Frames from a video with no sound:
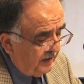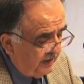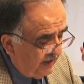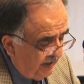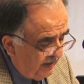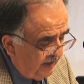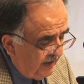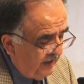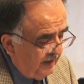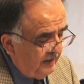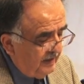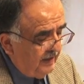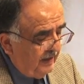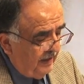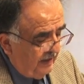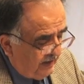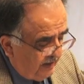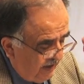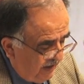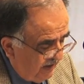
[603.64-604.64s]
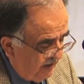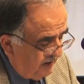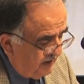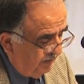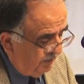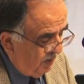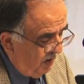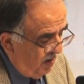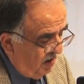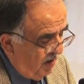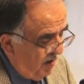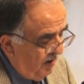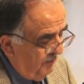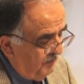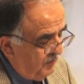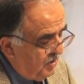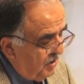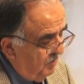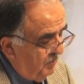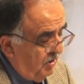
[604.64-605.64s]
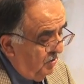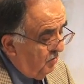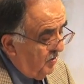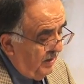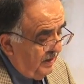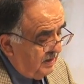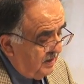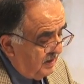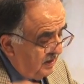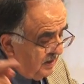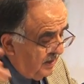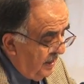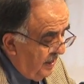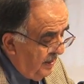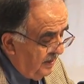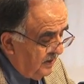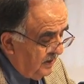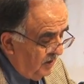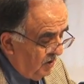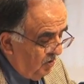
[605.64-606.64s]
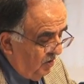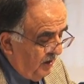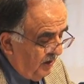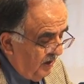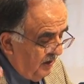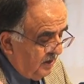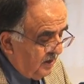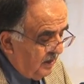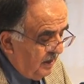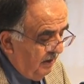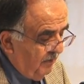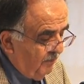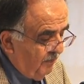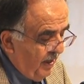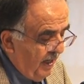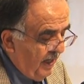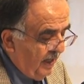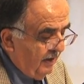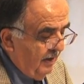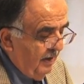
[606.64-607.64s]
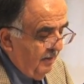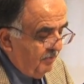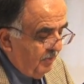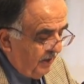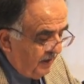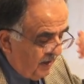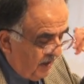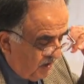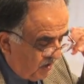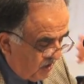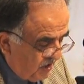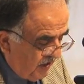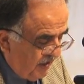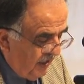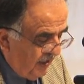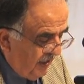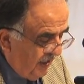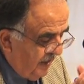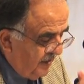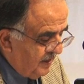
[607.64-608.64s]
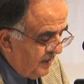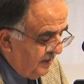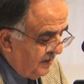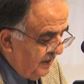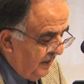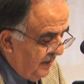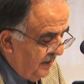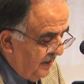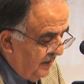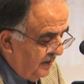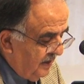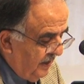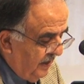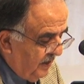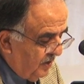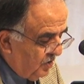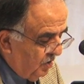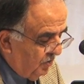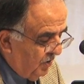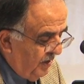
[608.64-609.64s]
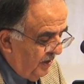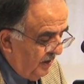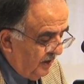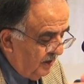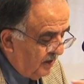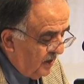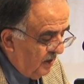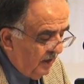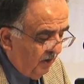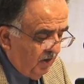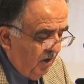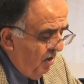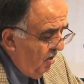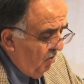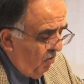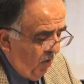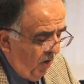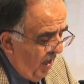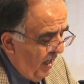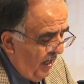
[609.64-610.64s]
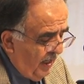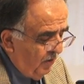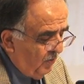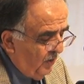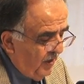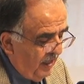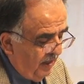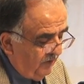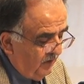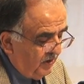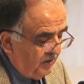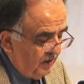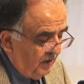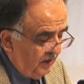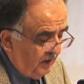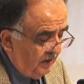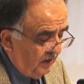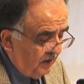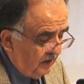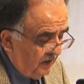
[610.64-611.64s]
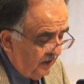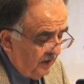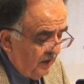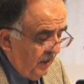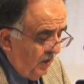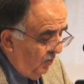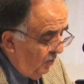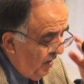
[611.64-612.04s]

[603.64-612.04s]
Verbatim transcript: get in get in the bar. Jimmy raised his hands and quickly stepped back, but Garcia hesitated in the entryway and claimed, Why? We haven't done anything.